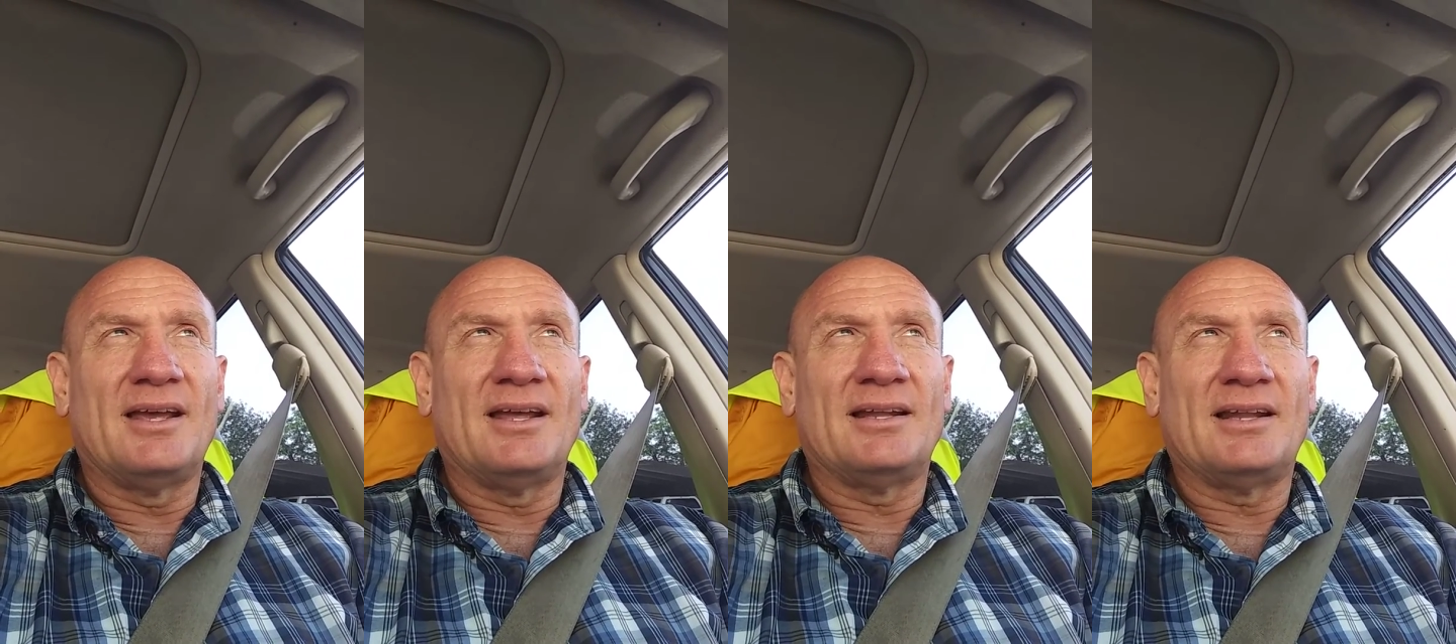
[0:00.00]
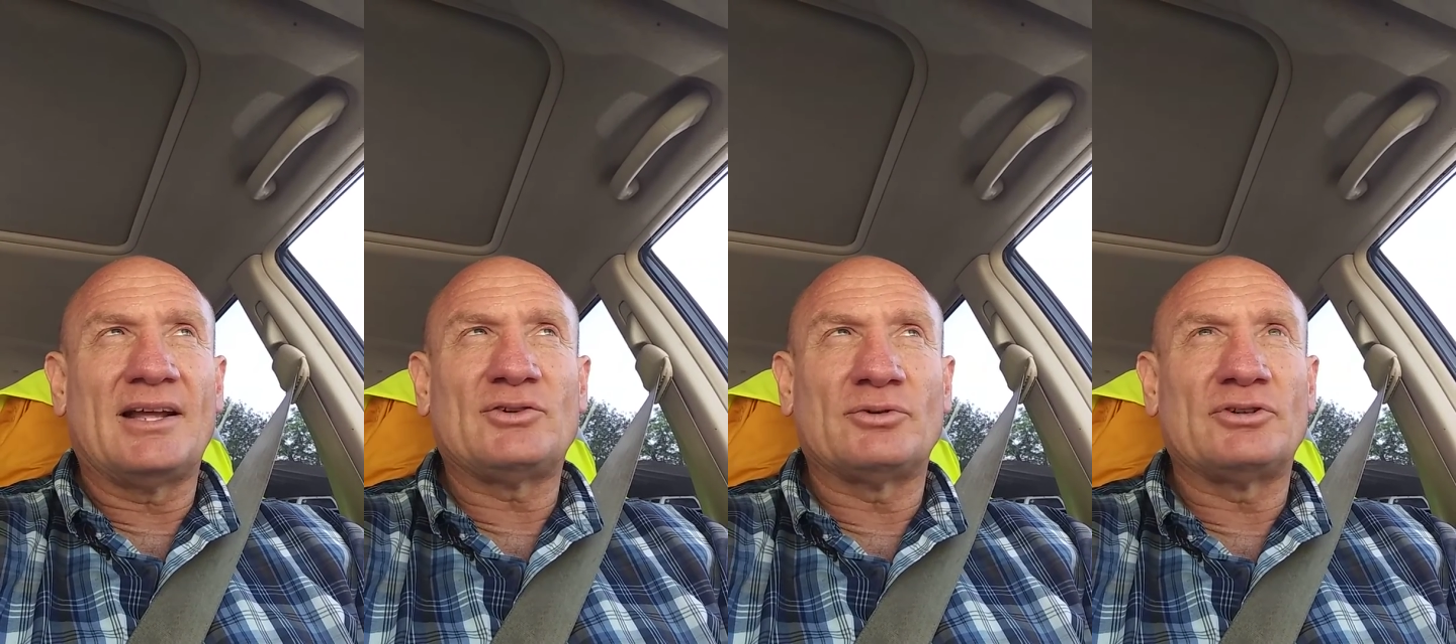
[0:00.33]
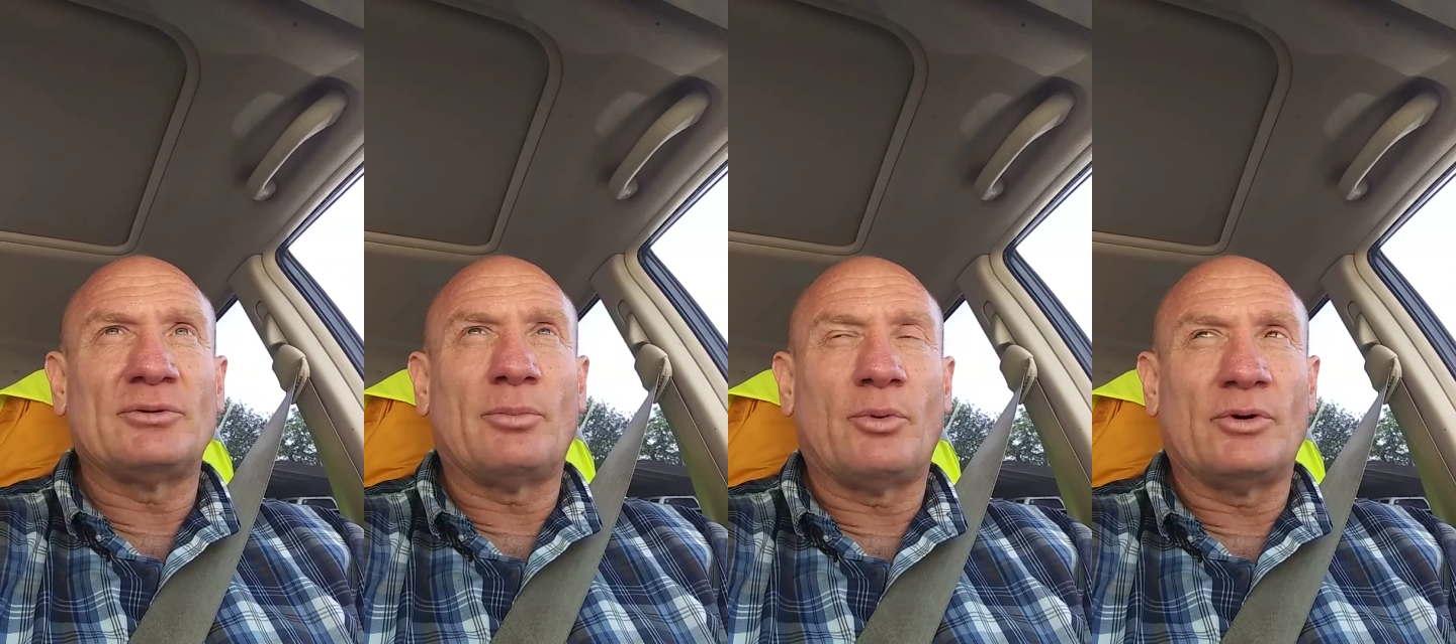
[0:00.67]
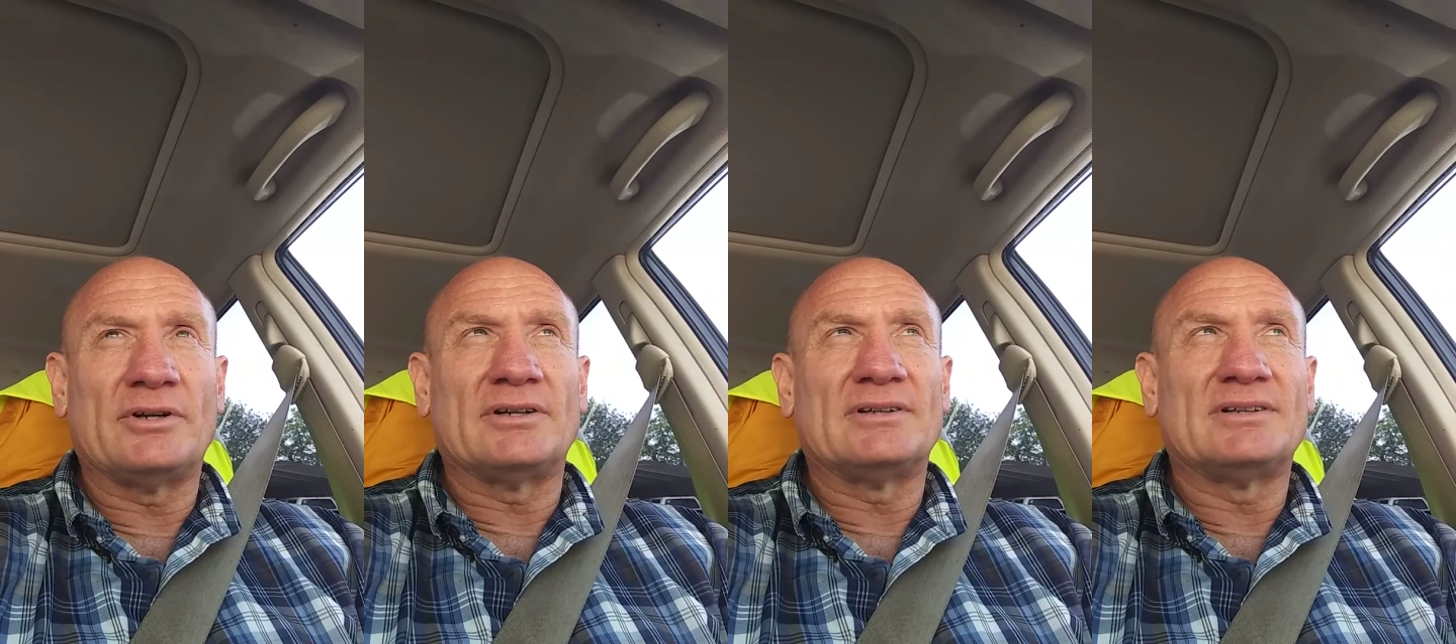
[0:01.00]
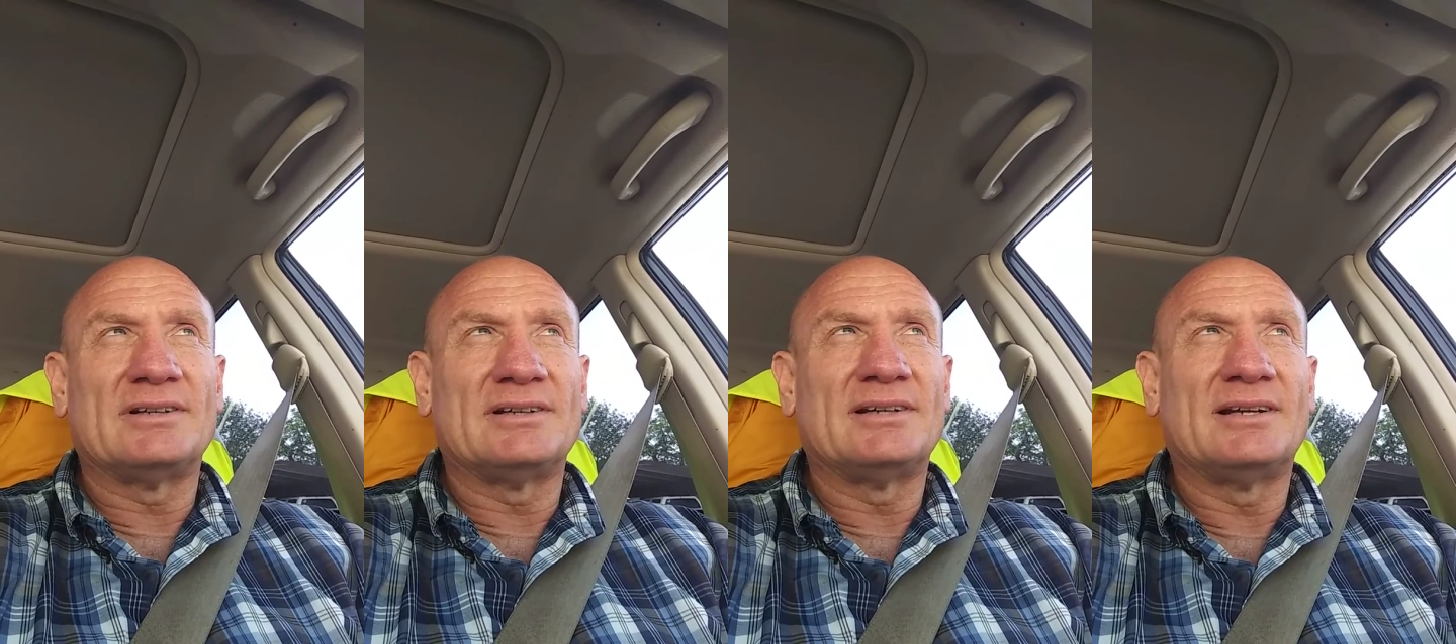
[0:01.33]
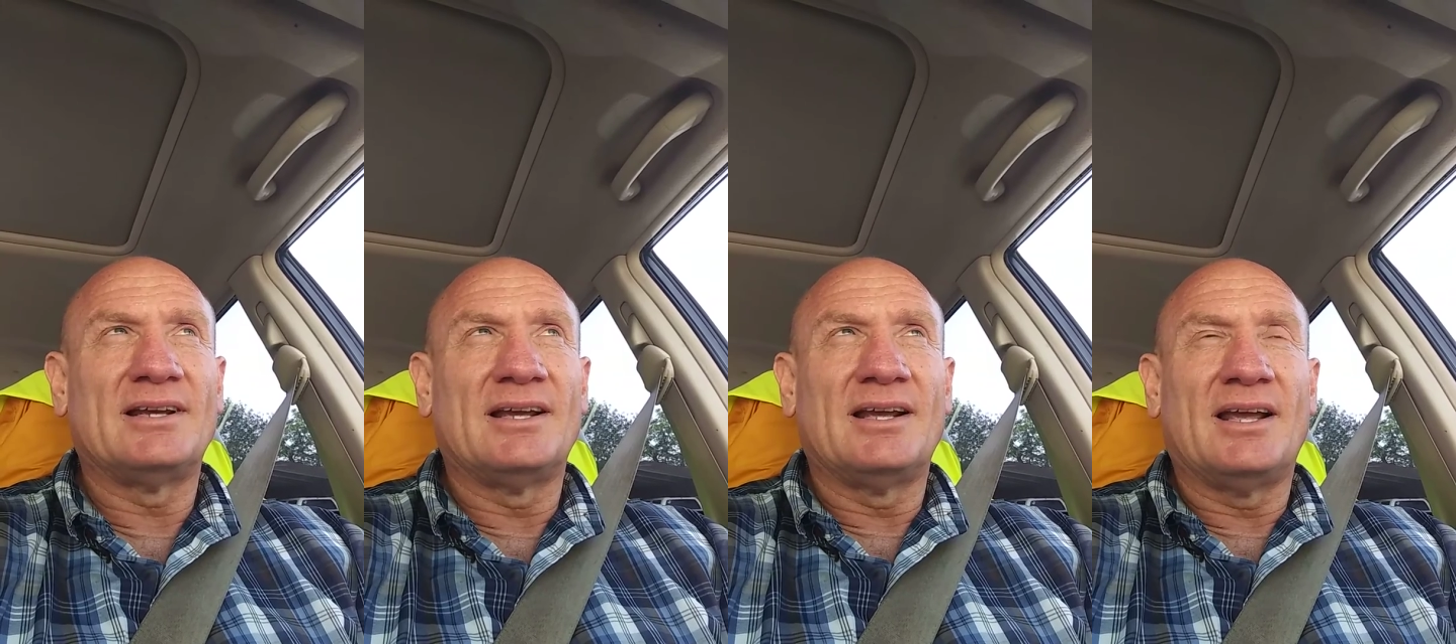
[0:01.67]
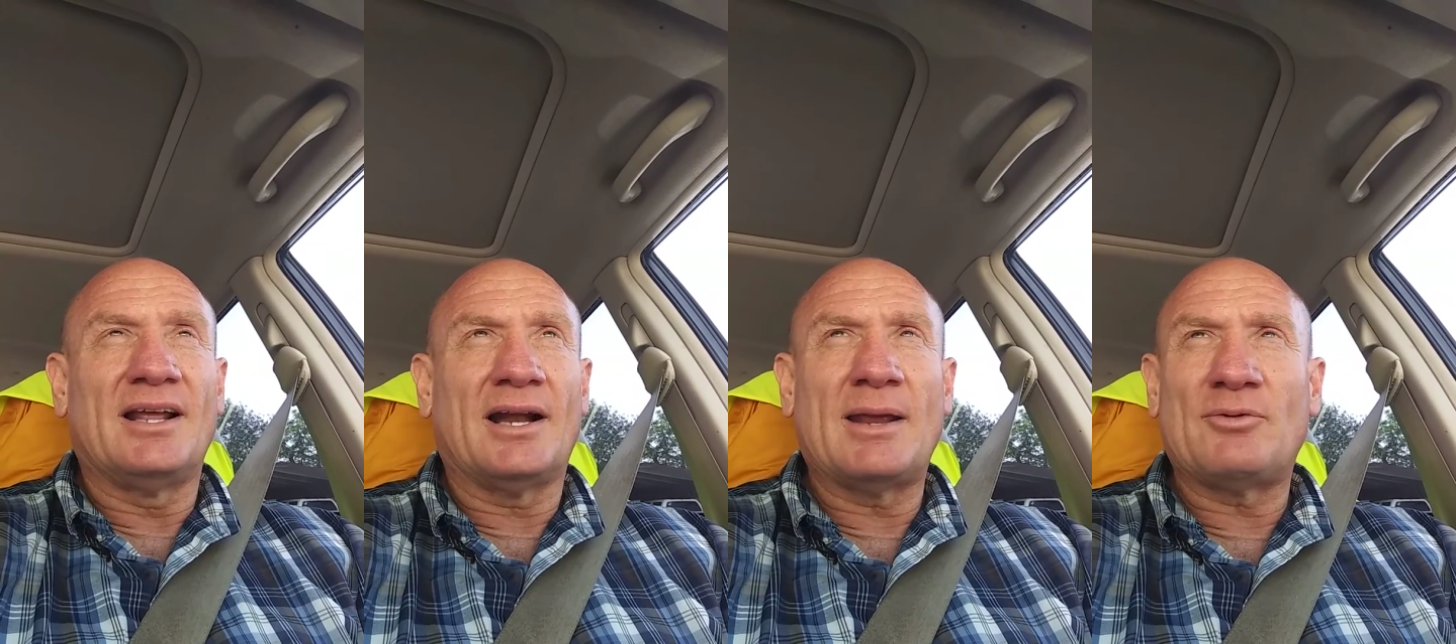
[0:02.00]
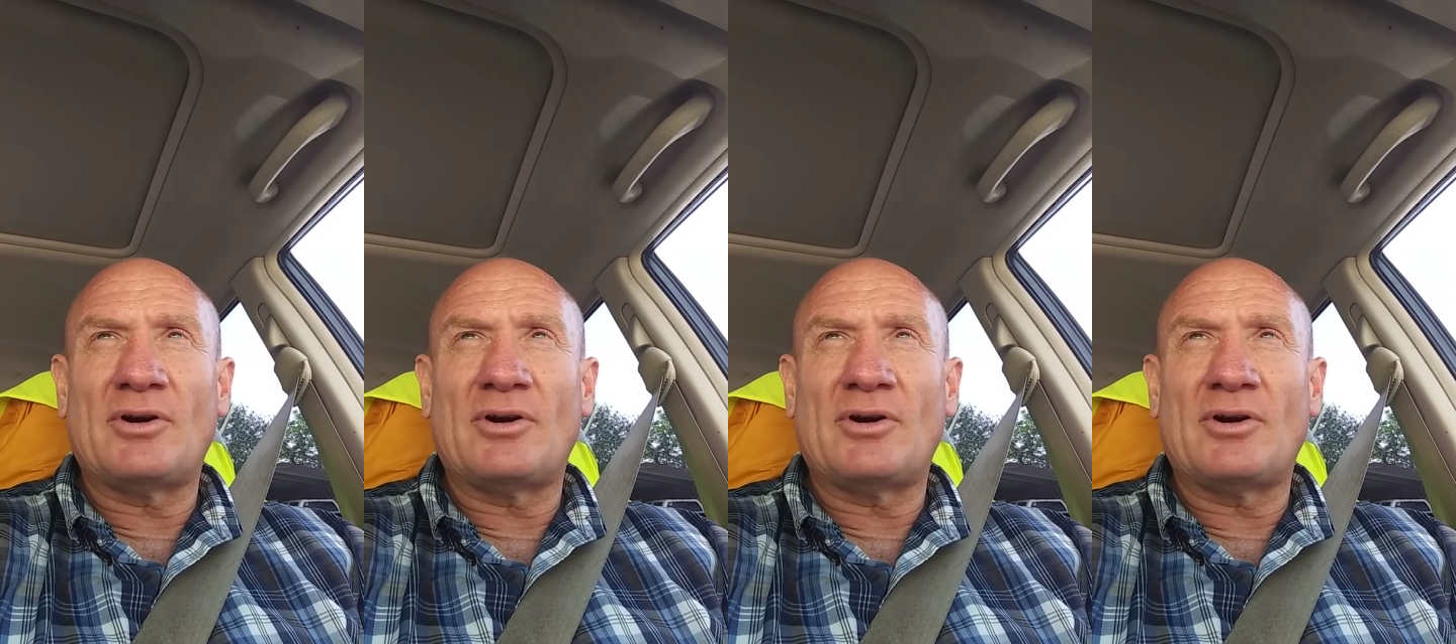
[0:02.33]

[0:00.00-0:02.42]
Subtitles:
And that's what's important. And I keep